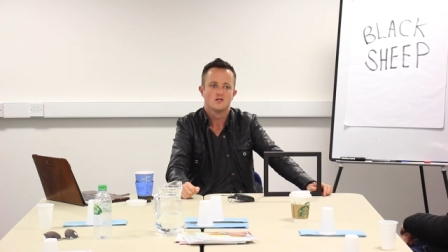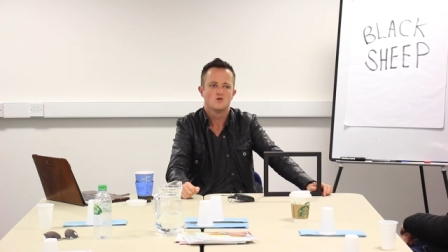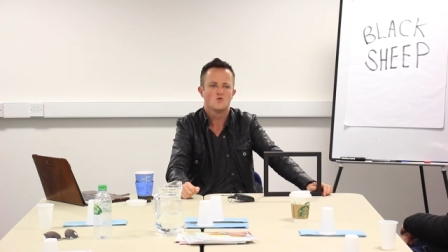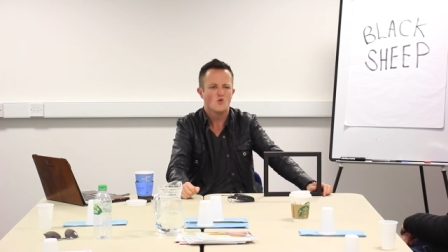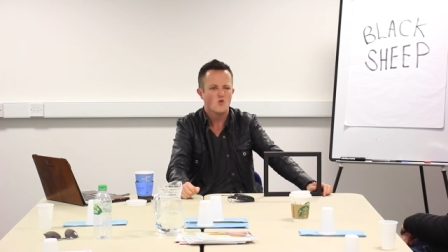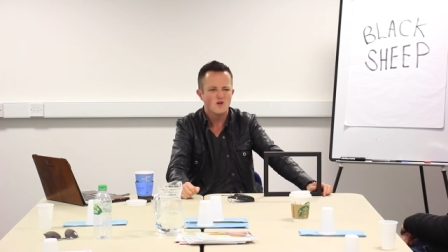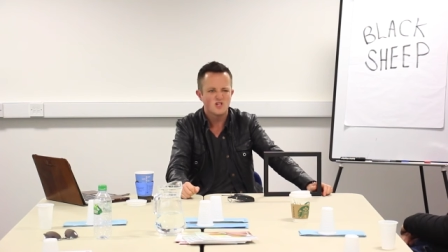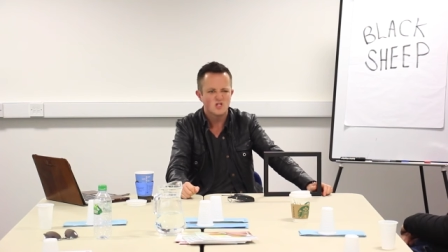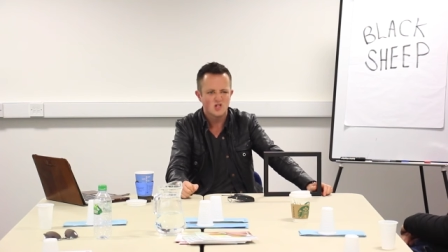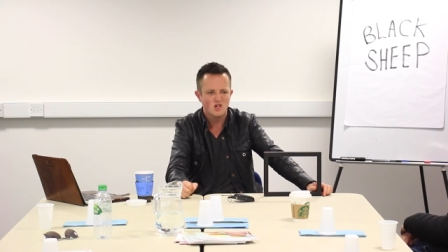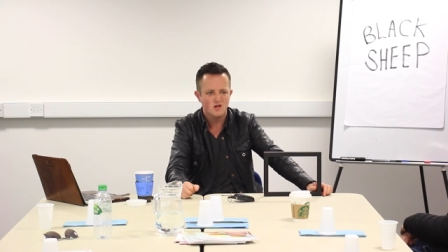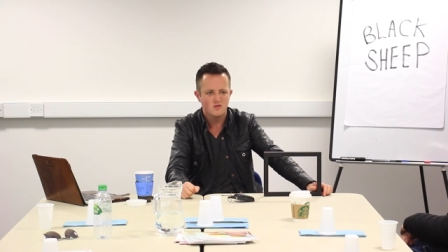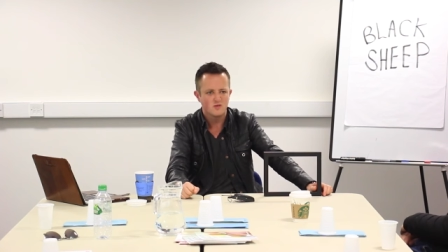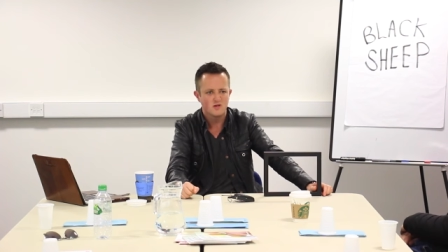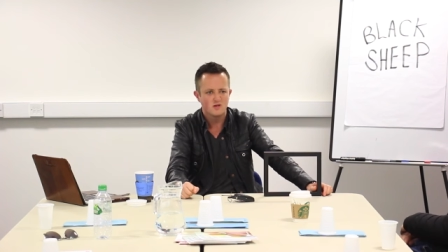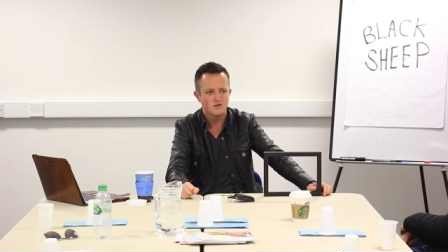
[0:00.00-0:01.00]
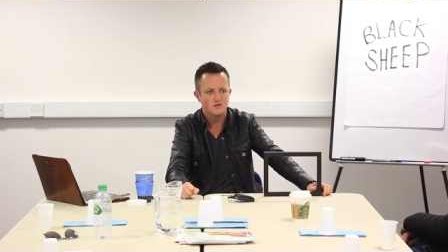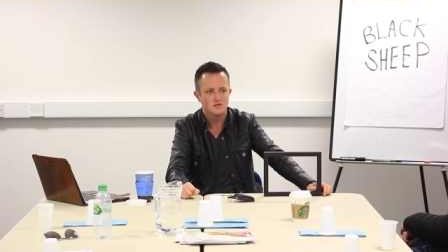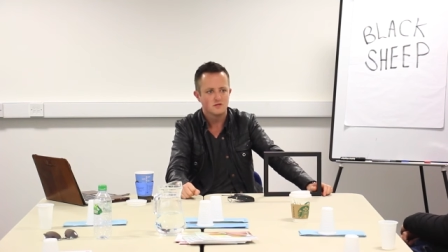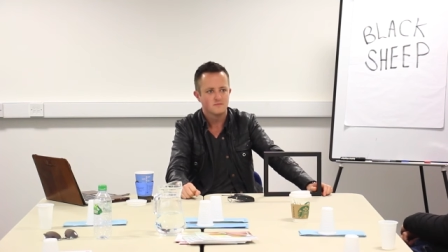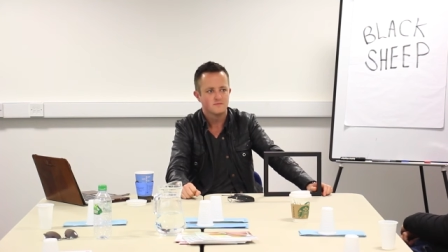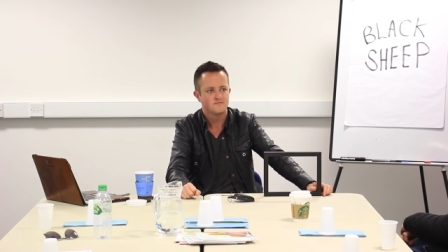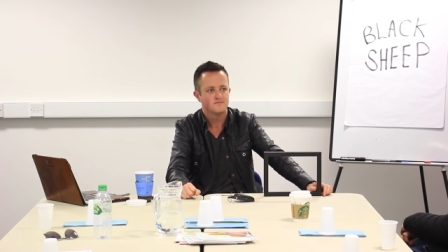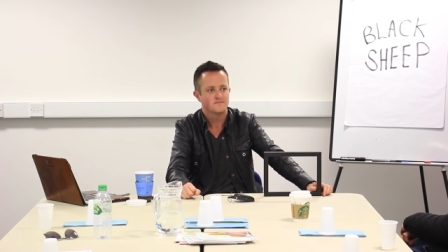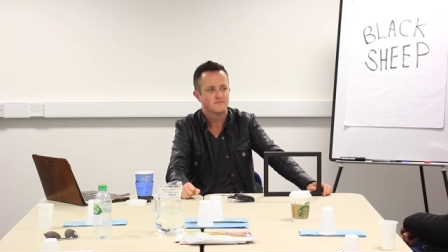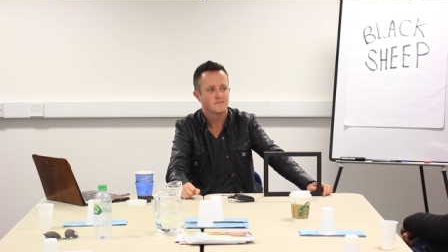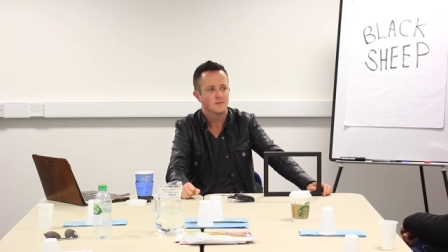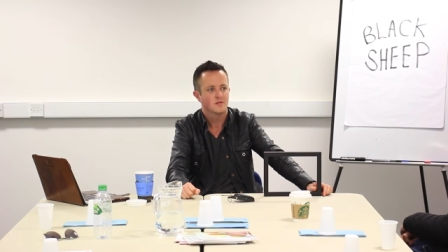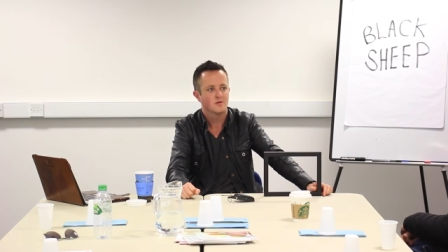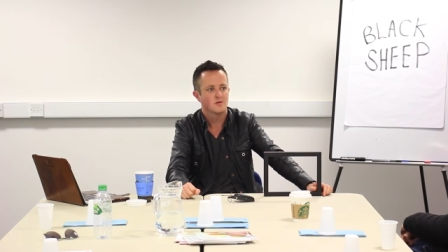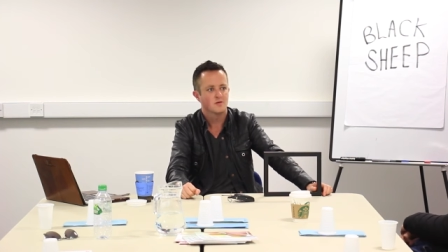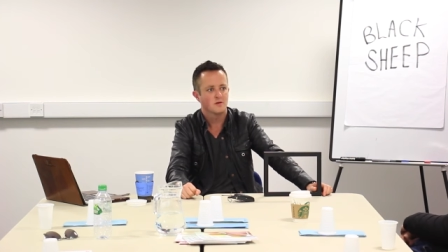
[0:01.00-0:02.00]
Do you always chat up girls?
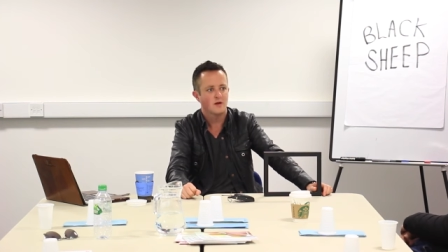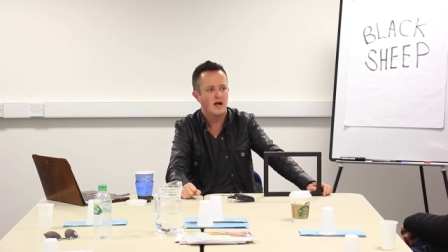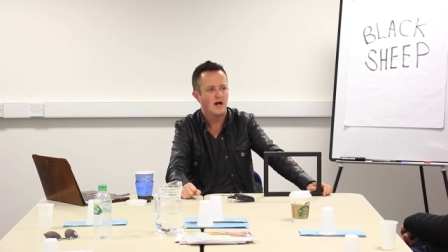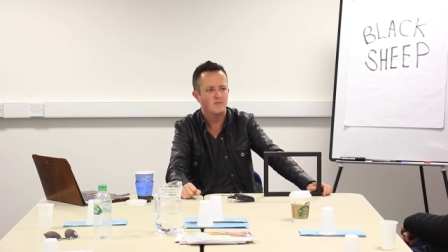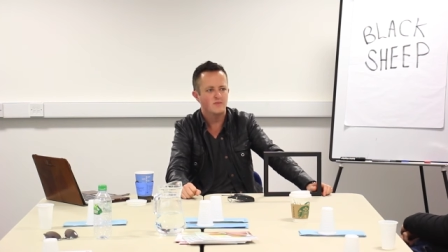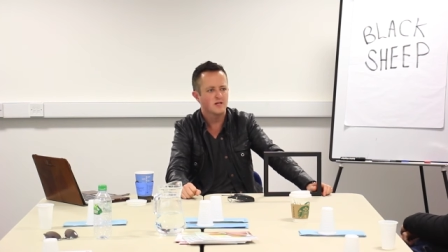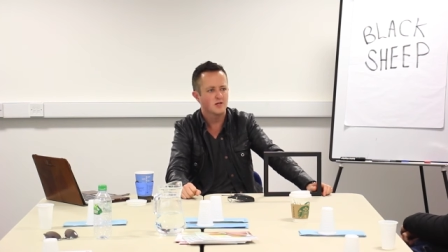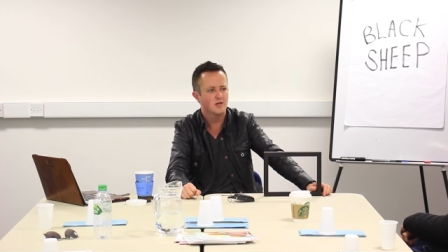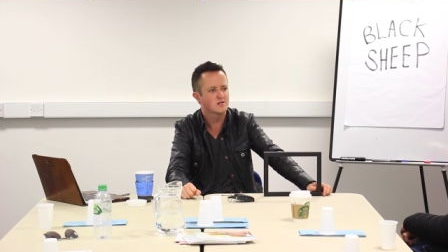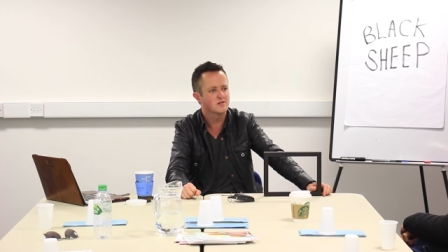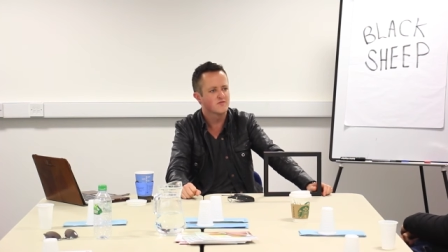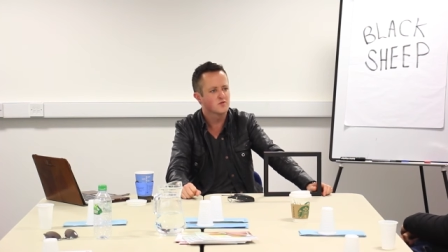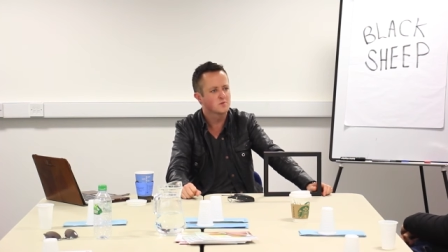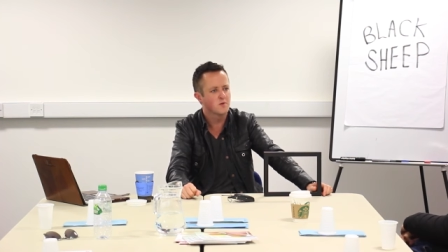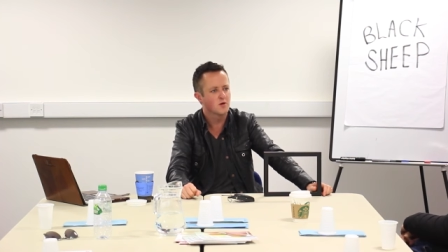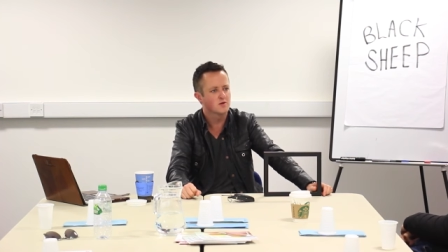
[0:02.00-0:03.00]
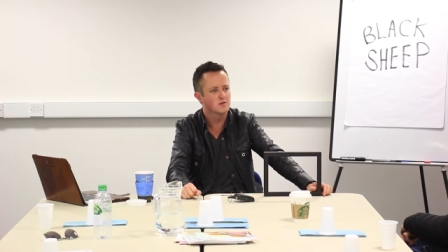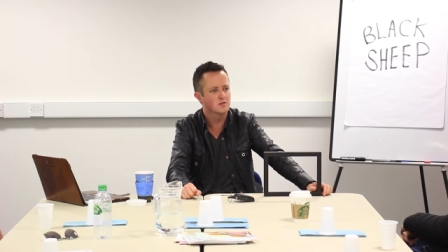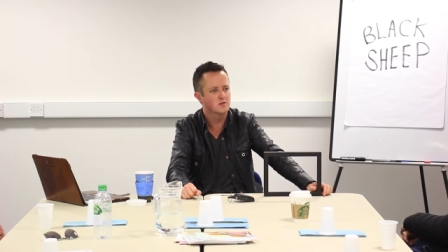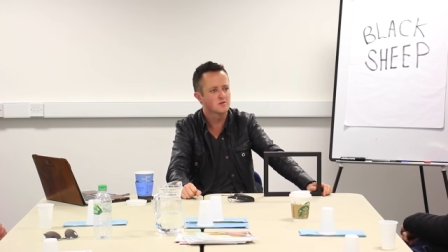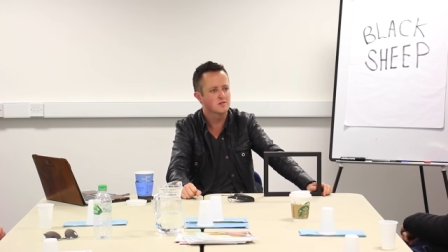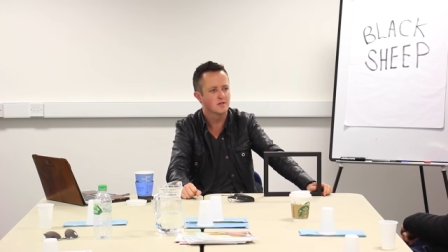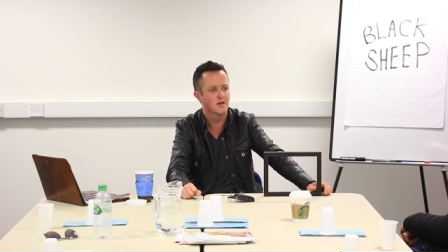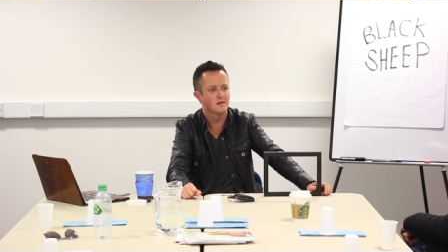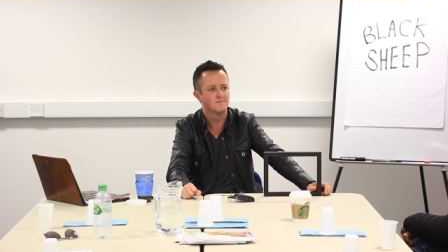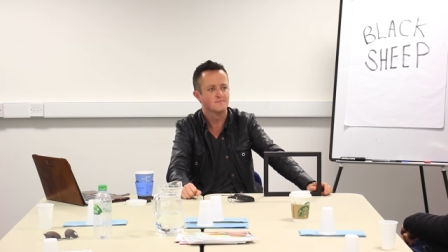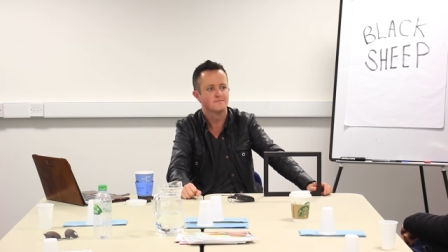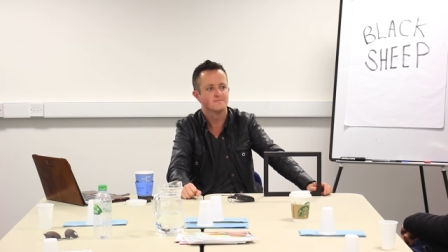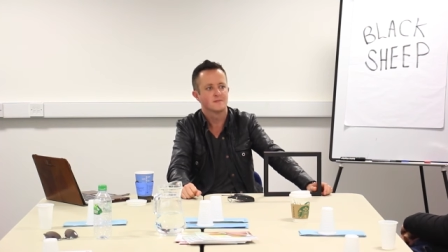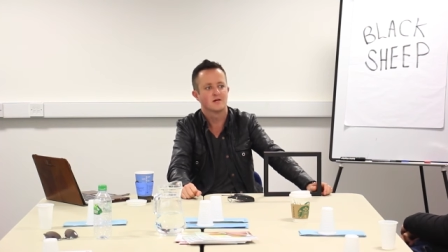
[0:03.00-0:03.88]
Or how many girls have you spoken to today?